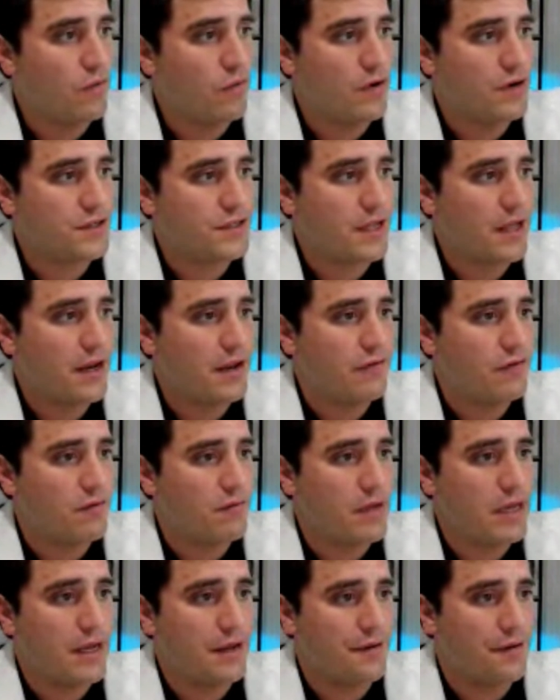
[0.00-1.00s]
What does that even
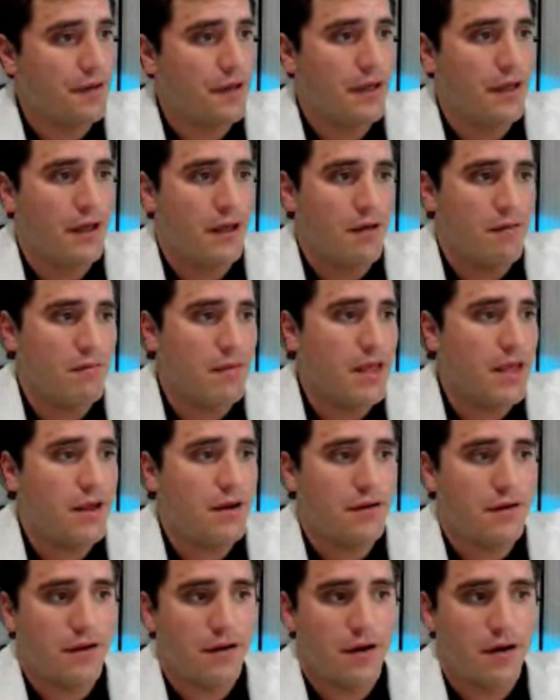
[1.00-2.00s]
mean?
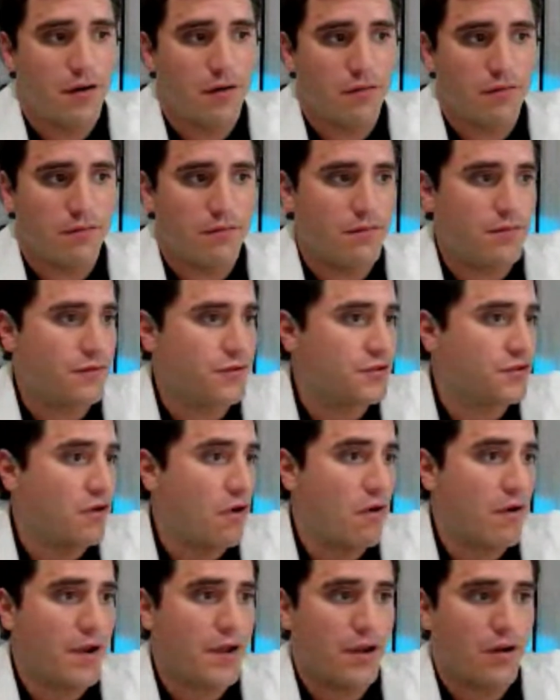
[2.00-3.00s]
Men,
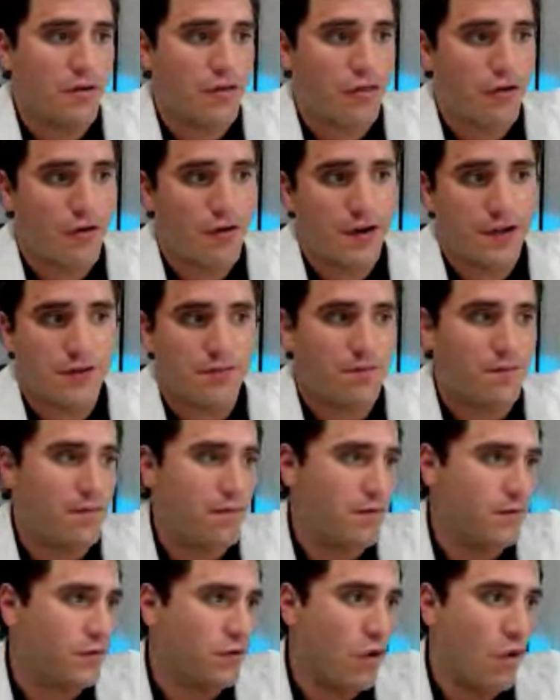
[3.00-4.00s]
starting your 30s,
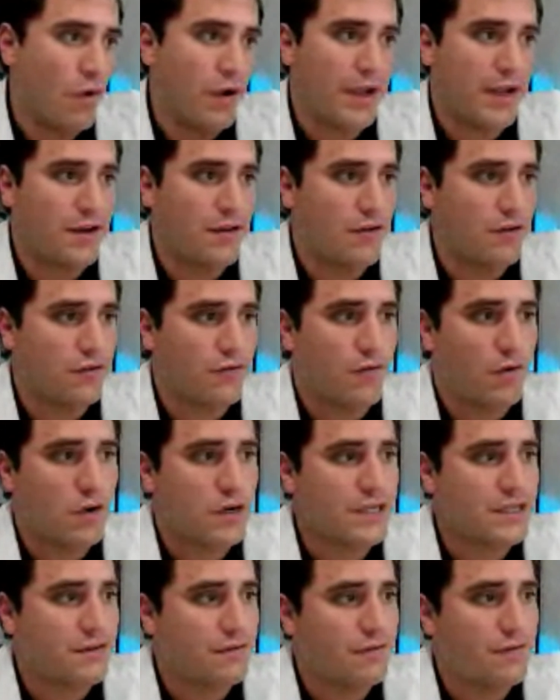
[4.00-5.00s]
going into those
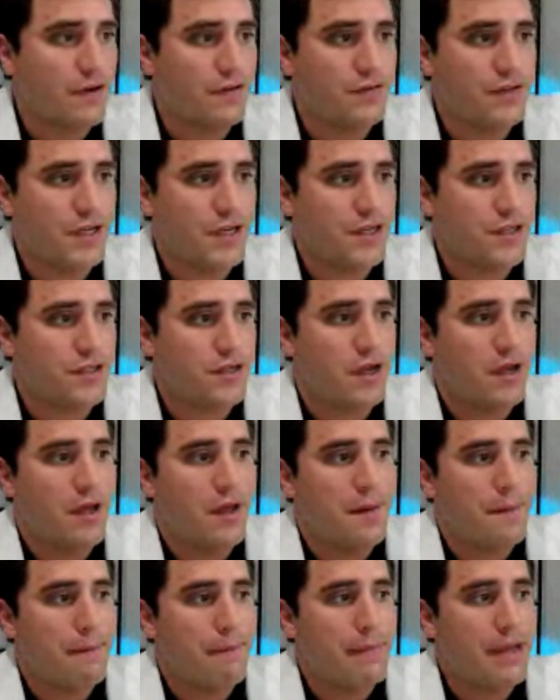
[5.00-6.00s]
40s and 50s,
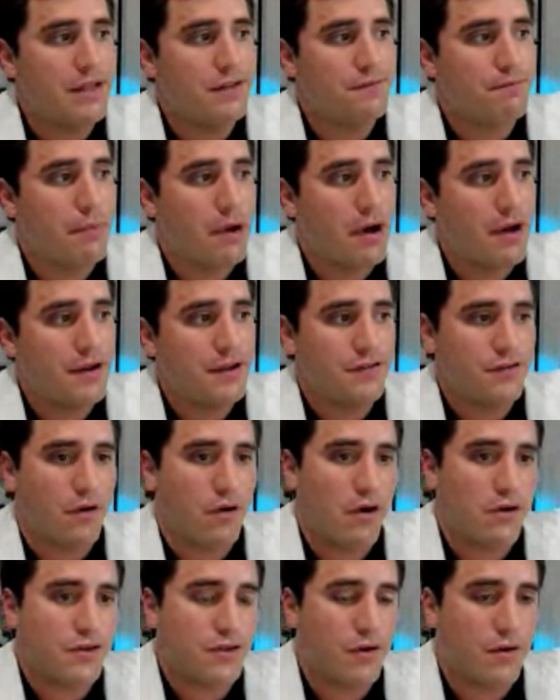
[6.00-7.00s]
men's bodies
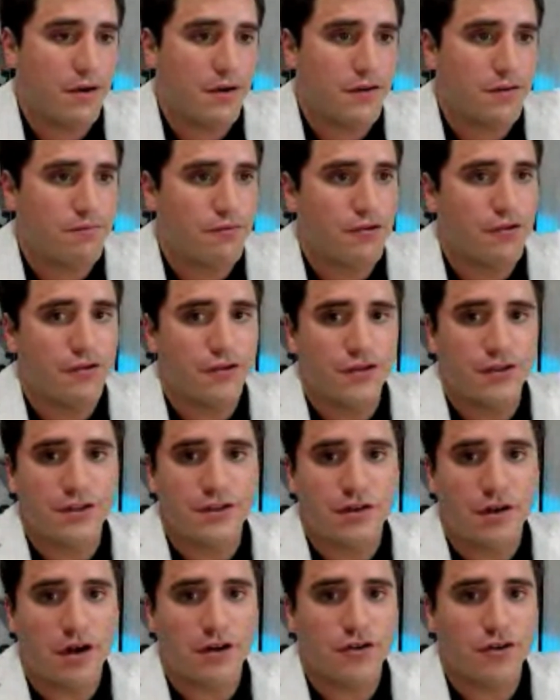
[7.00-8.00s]
are starting to produce
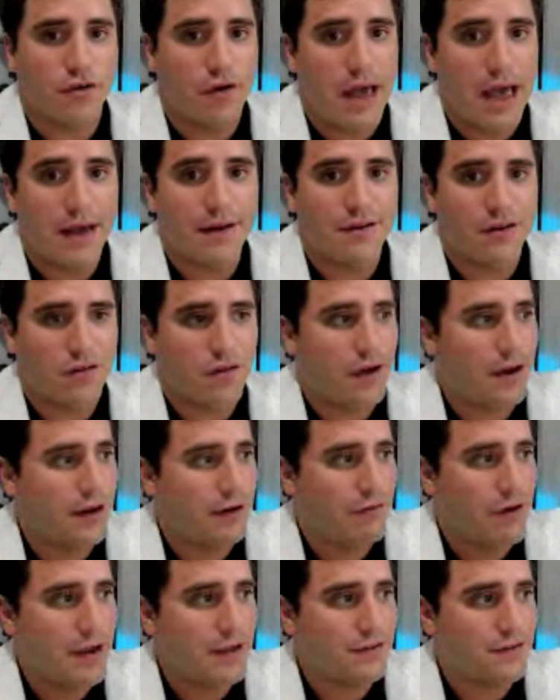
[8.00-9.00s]
testosterone at
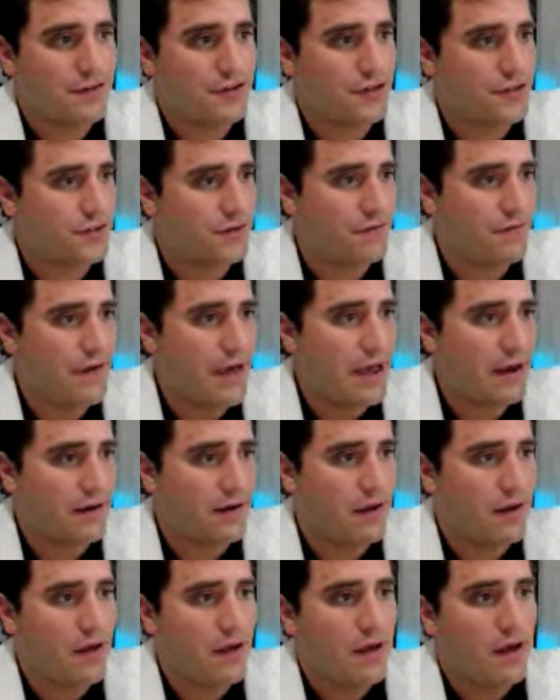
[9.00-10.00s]
declining rates, just a
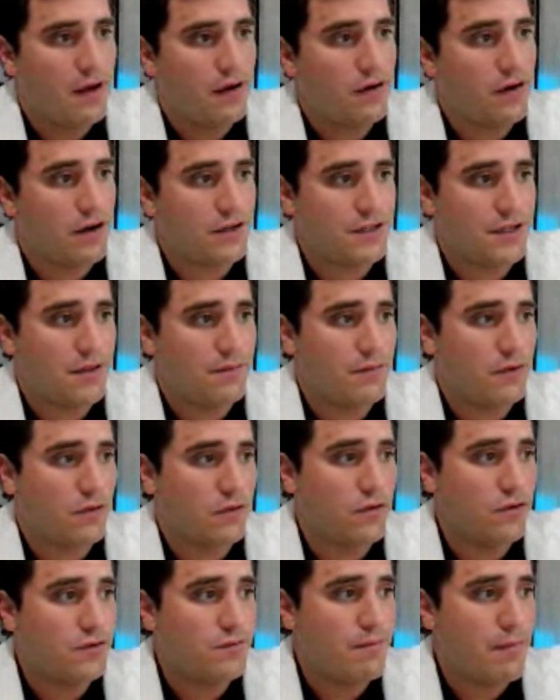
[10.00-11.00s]
fact, causing them to
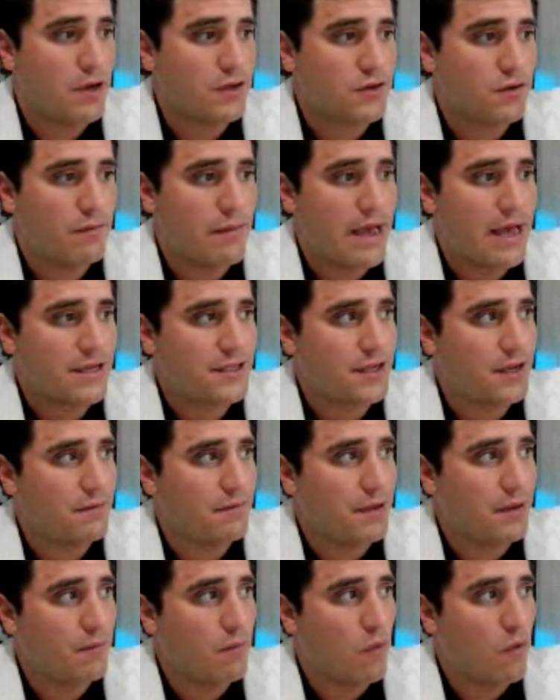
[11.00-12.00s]
lose muscle mass and
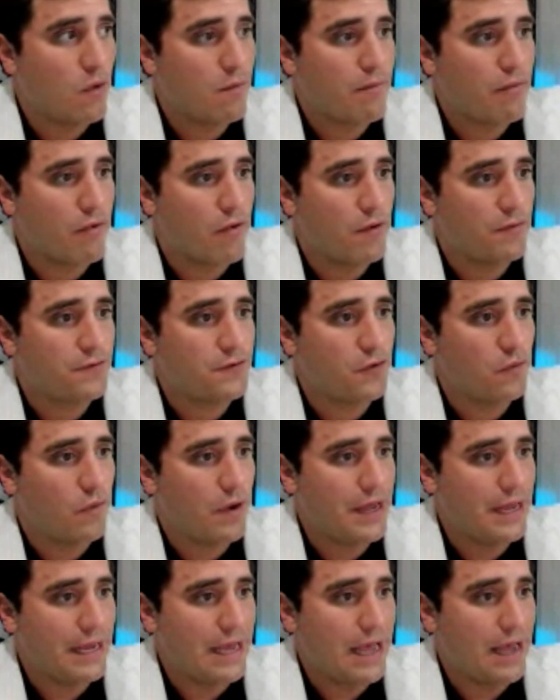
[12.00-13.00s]
be more prone to
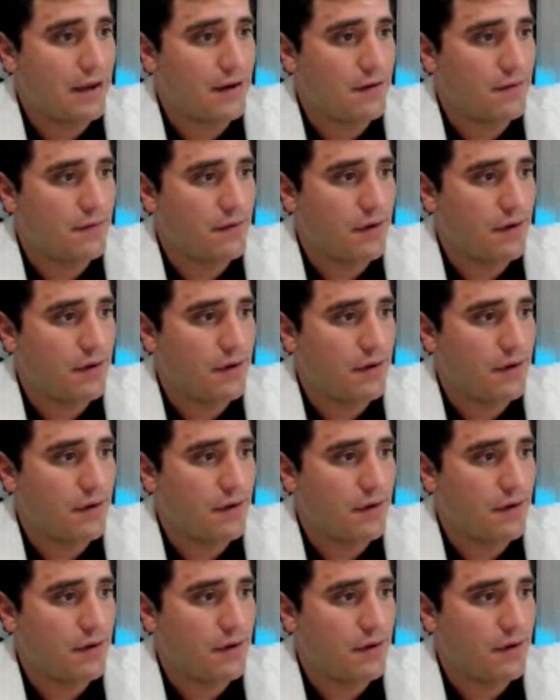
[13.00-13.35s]
weight gain.